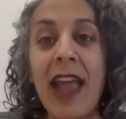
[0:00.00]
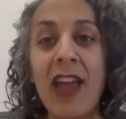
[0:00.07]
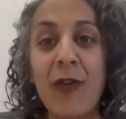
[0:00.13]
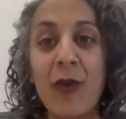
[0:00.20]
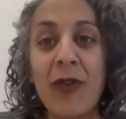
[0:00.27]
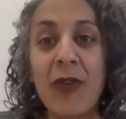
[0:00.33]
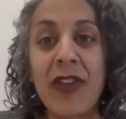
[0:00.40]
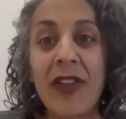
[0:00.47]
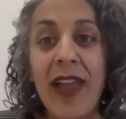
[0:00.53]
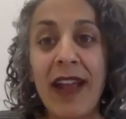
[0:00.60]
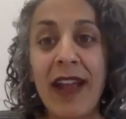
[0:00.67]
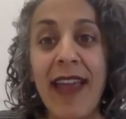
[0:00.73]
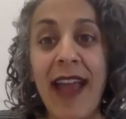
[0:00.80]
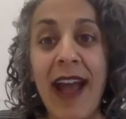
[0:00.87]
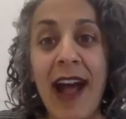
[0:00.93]
If you
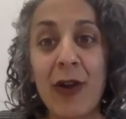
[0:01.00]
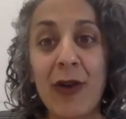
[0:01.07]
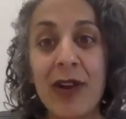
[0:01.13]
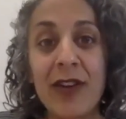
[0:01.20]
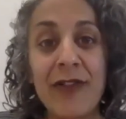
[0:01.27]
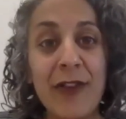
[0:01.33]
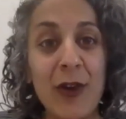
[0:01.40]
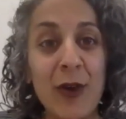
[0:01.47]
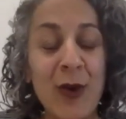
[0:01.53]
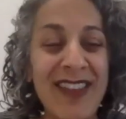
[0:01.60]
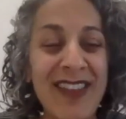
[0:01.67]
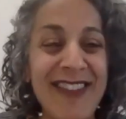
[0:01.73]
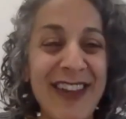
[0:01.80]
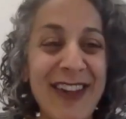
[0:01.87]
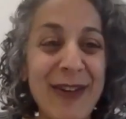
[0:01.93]
select gallery view,
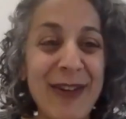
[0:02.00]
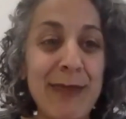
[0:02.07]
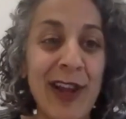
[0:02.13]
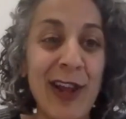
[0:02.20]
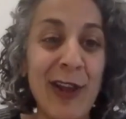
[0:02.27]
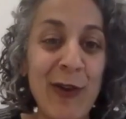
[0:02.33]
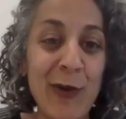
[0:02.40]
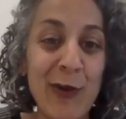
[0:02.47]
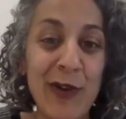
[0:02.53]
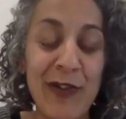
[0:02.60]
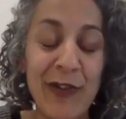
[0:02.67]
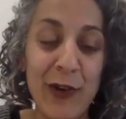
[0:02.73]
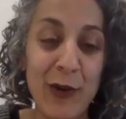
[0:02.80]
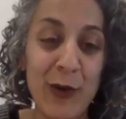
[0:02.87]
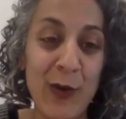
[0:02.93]
it's going to bring you to
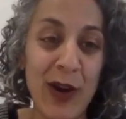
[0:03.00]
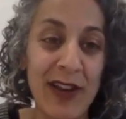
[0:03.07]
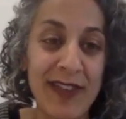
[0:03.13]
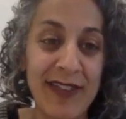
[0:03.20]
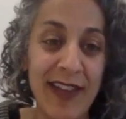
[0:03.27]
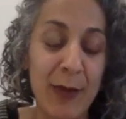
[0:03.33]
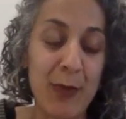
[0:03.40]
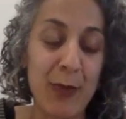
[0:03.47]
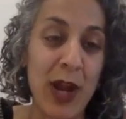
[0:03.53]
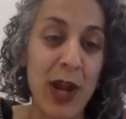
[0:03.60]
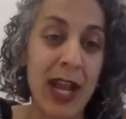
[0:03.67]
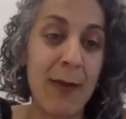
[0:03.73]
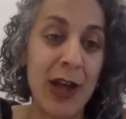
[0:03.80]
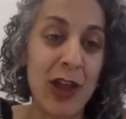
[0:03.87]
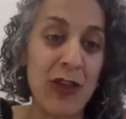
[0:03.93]
a view where it's like
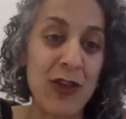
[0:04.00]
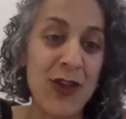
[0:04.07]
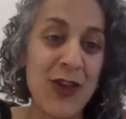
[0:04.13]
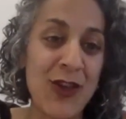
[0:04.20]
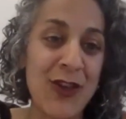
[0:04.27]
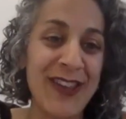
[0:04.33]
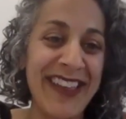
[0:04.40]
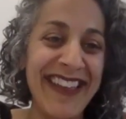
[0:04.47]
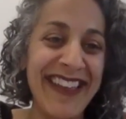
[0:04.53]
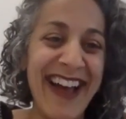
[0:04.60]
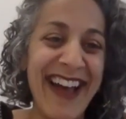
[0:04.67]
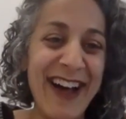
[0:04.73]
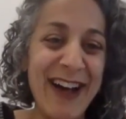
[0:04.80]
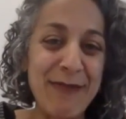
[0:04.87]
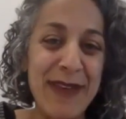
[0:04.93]
Brady Bunch
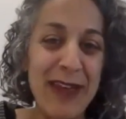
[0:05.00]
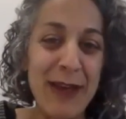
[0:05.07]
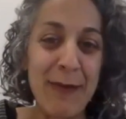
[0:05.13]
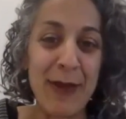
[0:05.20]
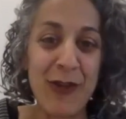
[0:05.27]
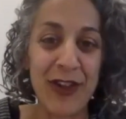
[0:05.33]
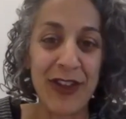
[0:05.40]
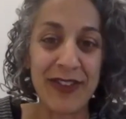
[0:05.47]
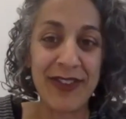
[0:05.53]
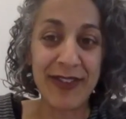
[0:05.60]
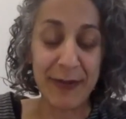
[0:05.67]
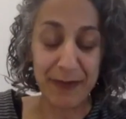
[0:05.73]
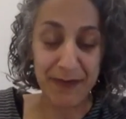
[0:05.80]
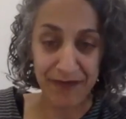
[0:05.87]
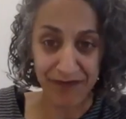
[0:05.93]
images
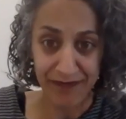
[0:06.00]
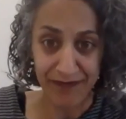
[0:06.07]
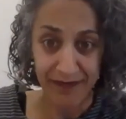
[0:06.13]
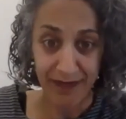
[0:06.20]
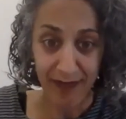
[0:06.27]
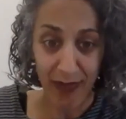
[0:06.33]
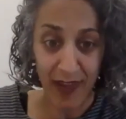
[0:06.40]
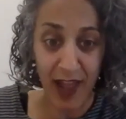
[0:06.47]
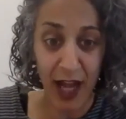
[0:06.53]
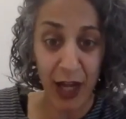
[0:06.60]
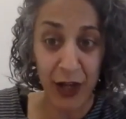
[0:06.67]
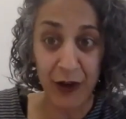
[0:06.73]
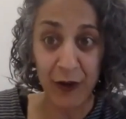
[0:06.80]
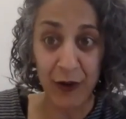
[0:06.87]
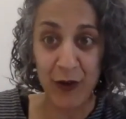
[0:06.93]

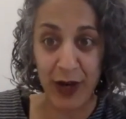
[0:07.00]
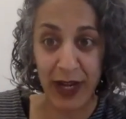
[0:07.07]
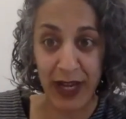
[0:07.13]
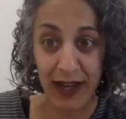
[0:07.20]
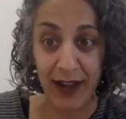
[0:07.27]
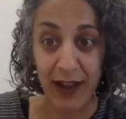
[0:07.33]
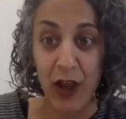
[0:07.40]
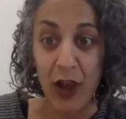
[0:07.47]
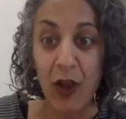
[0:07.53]
on your screen.